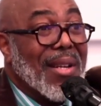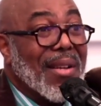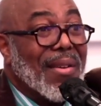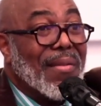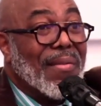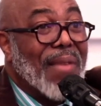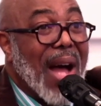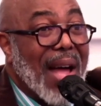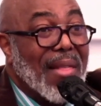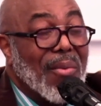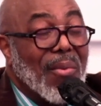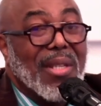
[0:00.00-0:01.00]

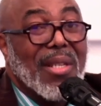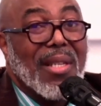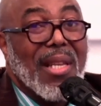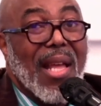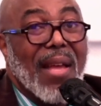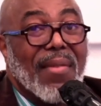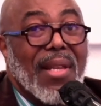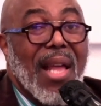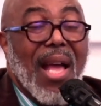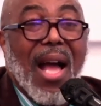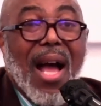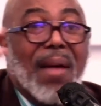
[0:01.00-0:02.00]
Father which is in heaven.
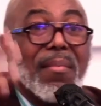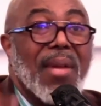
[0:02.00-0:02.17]
I'm